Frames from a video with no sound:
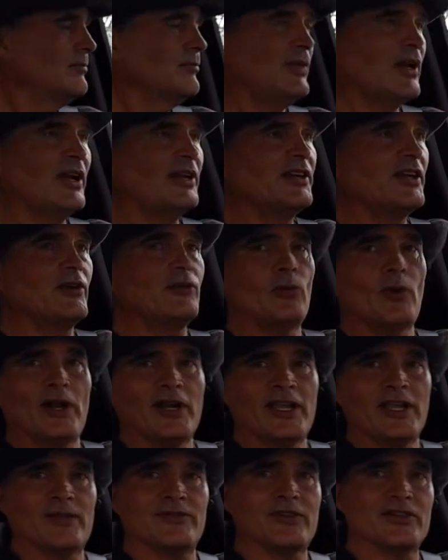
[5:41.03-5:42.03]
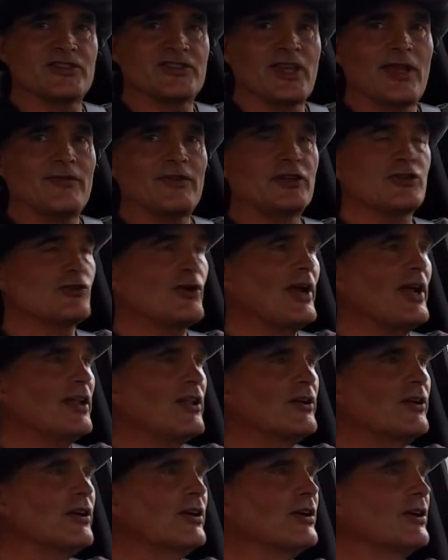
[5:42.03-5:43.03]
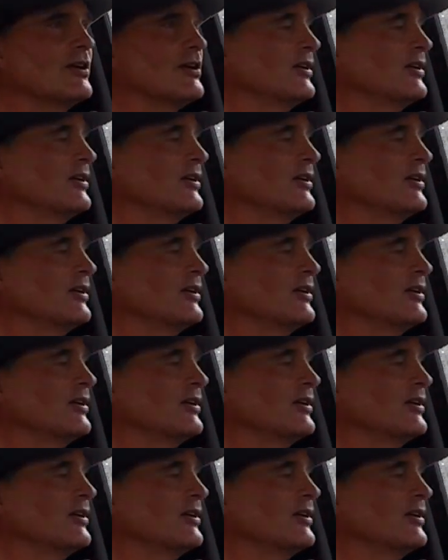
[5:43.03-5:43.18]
But I did want to have this heavy trailer